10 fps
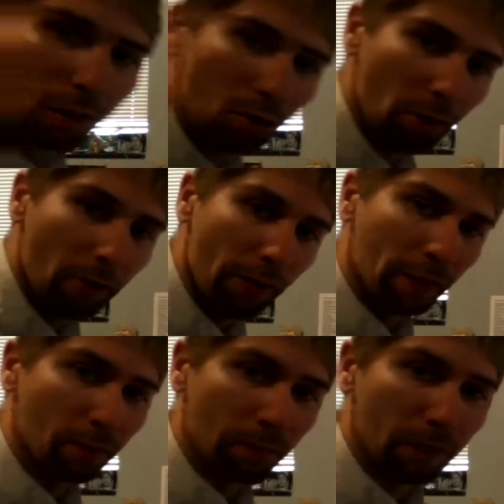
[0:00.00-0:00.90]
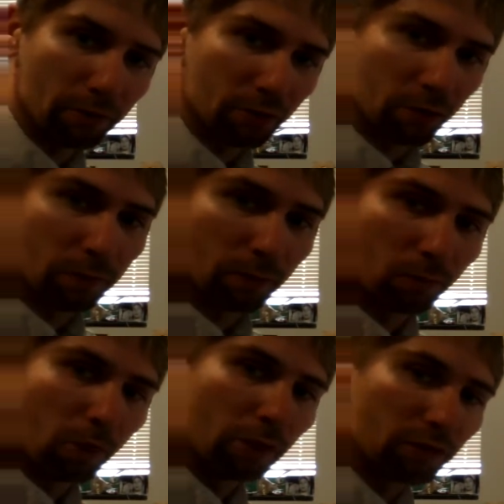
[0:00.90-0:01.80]
think about this in terms of
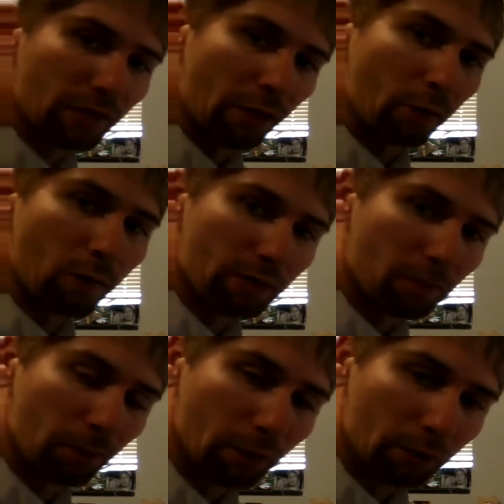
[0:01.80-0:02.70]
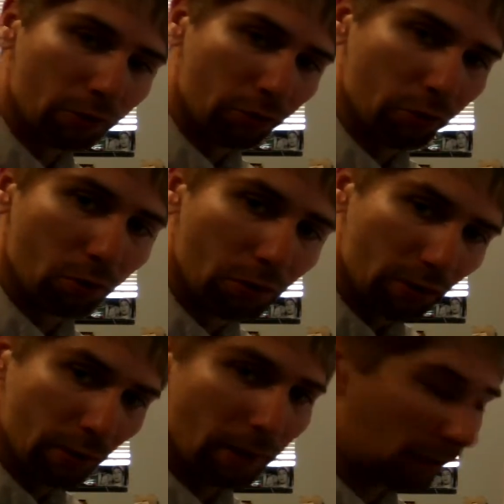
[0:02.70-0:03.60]
what do Southwest birds do and
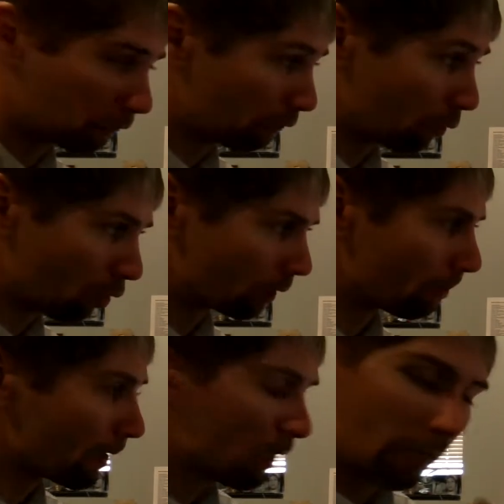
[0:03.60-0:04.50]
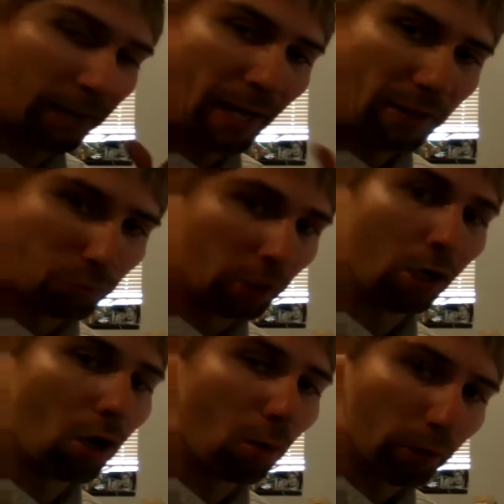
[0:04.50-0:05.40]
select for. And that's really
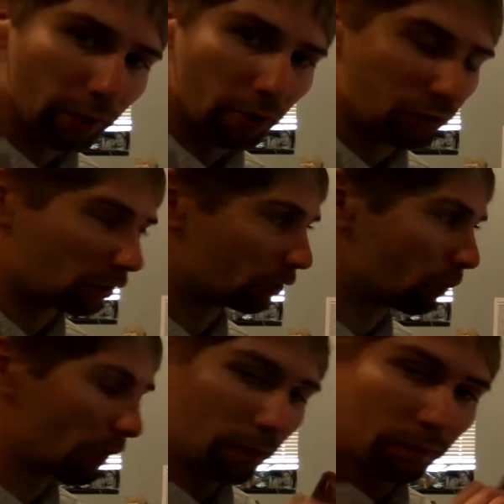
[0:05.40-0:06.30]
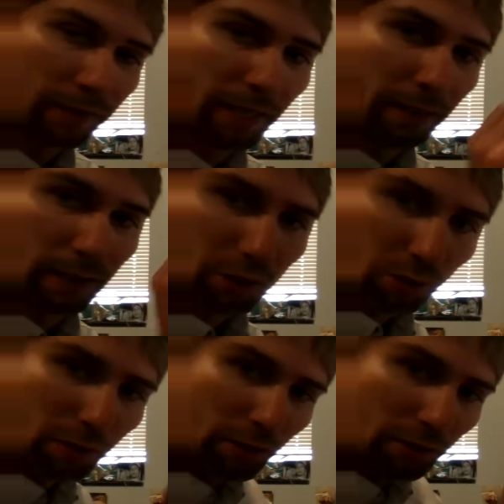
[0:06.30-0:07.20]
all we're considering. Do we have enough data in each
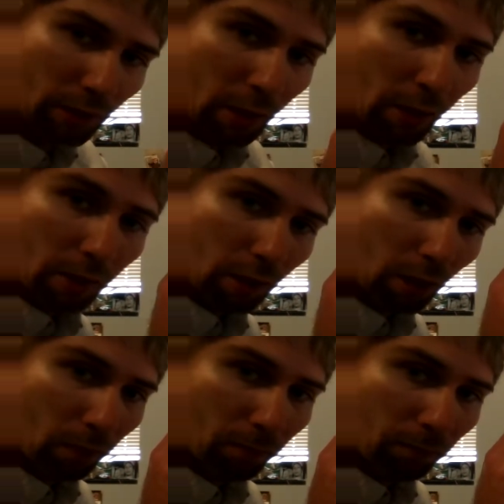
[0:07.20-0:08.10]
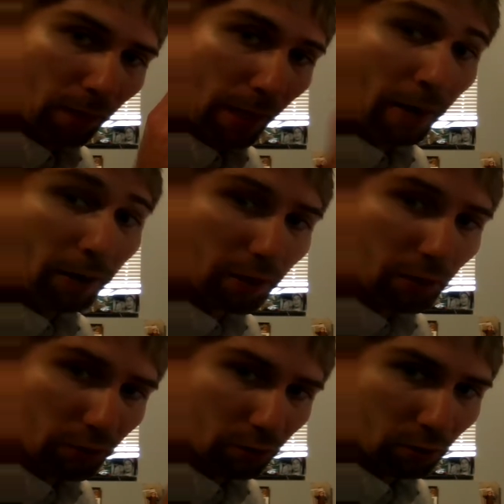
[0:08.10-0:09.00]
of these
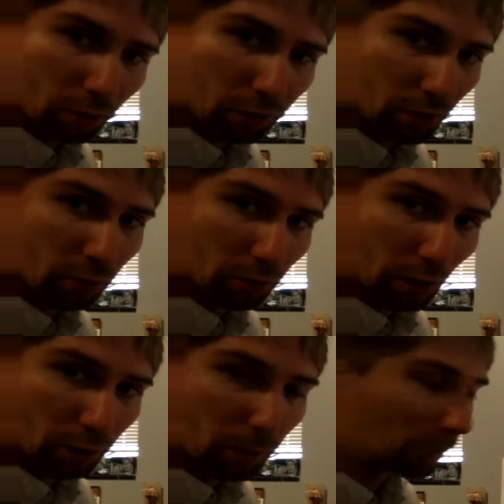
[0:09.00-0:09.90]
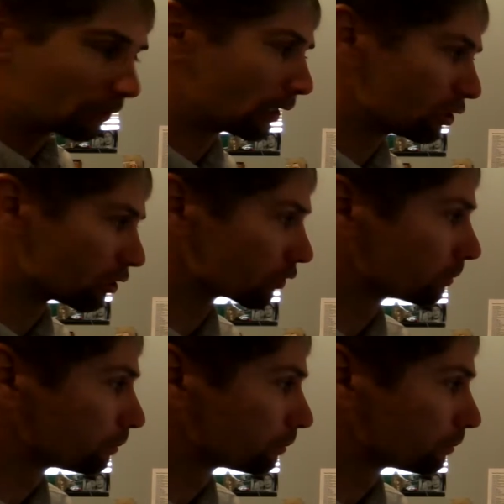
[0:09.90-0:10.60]
areas of sage-grouse populations?